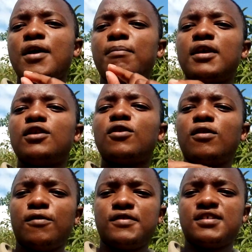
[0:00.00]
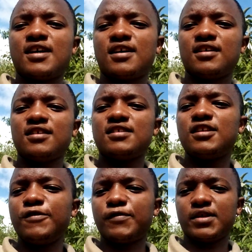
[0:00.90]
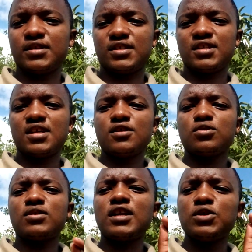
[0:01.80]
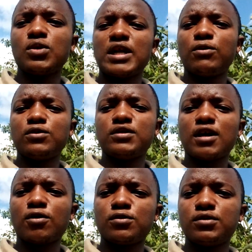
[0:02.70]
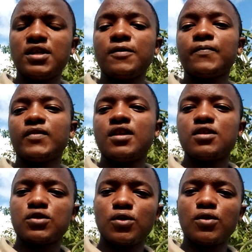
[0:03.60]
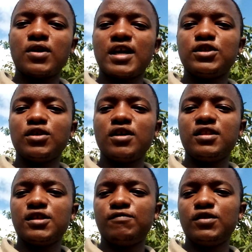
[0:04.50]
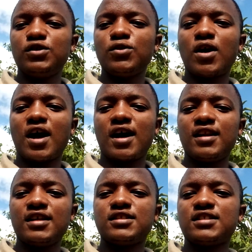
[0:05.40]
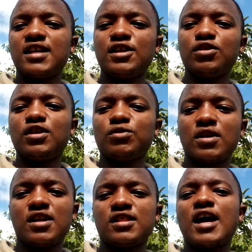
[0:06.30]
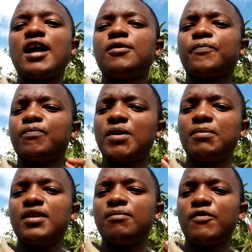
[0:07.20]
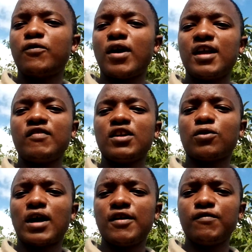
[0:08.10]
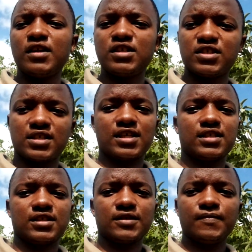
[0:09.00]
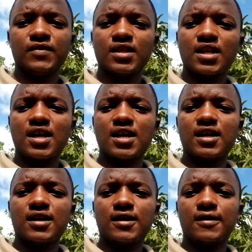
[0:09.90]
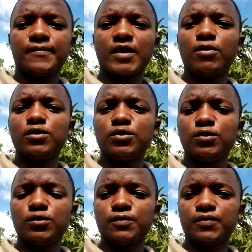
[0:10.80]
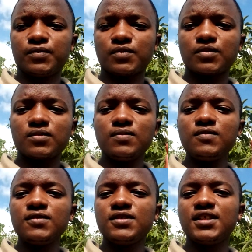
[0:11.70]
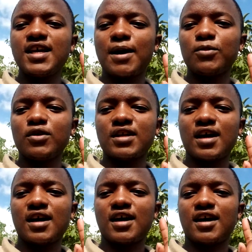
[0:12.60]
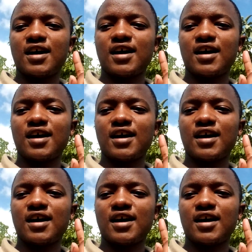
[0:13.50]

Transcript: medical officer. There's a difference. So that is what I want to tackle today. So enjoy this video. Let's educate one another. And maybe before I even start, I want to say I'm not a